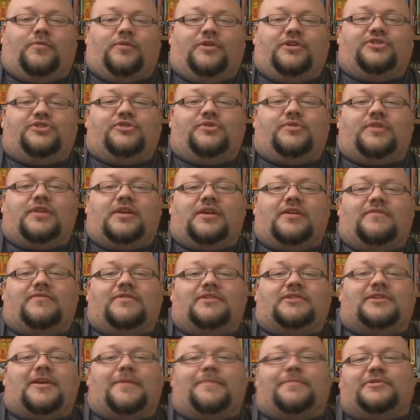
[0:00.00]
What did you think of
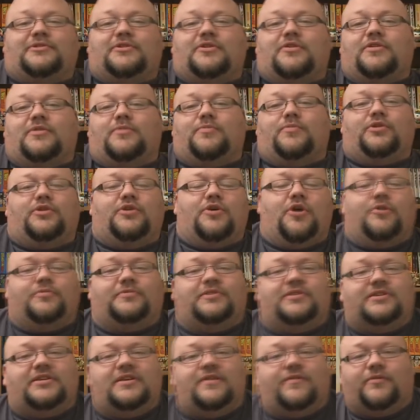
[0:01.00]
this episode, and what do you hope
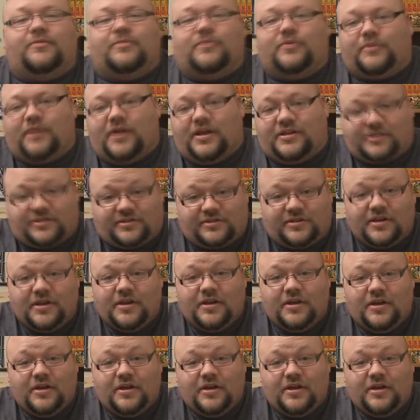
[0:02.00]
to see from the rest